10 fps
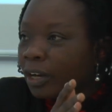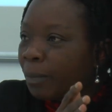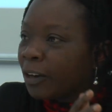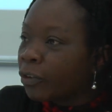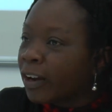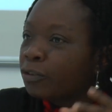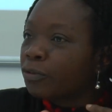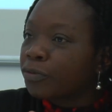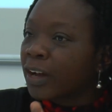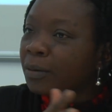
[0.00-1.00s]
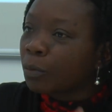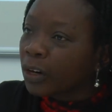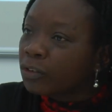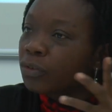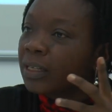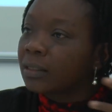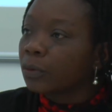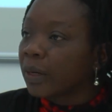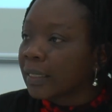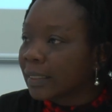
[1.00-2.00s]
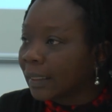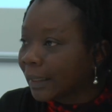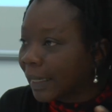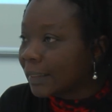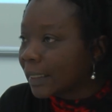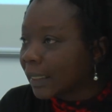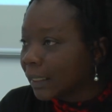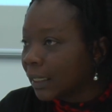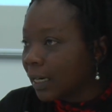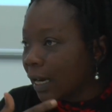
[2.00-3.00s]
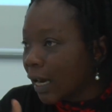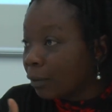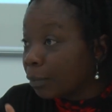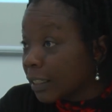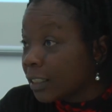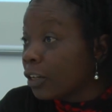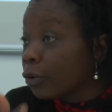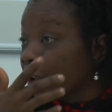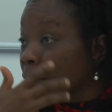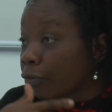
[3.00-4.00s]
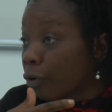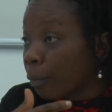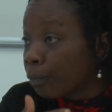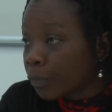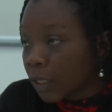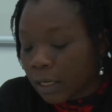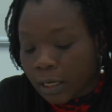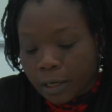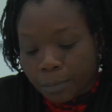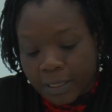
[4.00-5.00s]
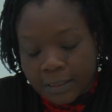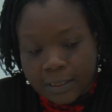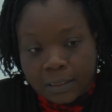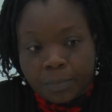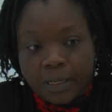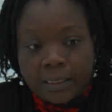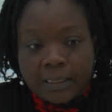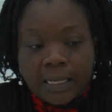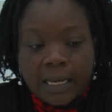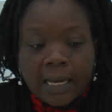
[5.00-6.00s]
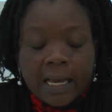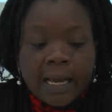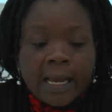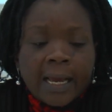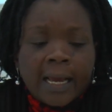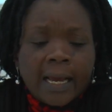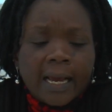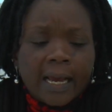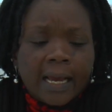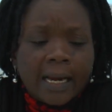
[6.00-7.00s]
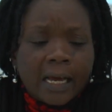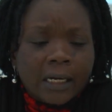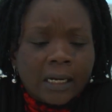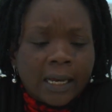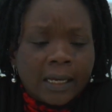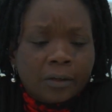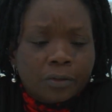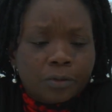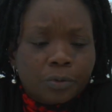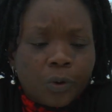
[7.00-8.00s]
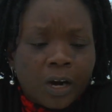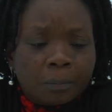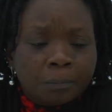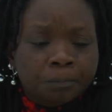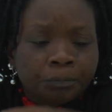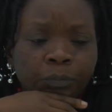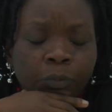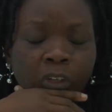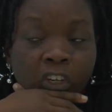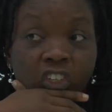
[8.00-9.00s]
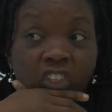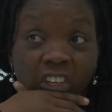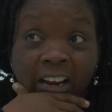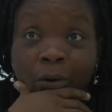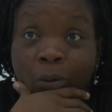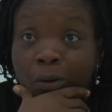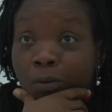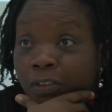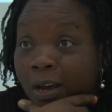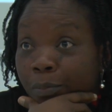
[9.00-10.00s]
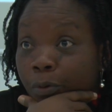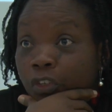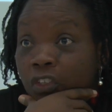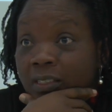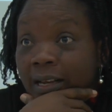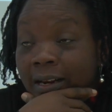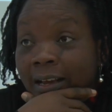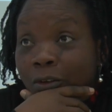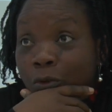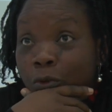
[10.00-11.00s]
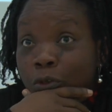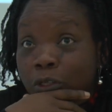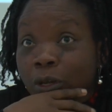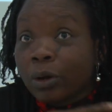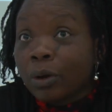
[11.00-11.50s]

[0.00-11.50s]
but trying to find more interesting ways at getting at material from participants. And I'd like to share one of the approaches that I use,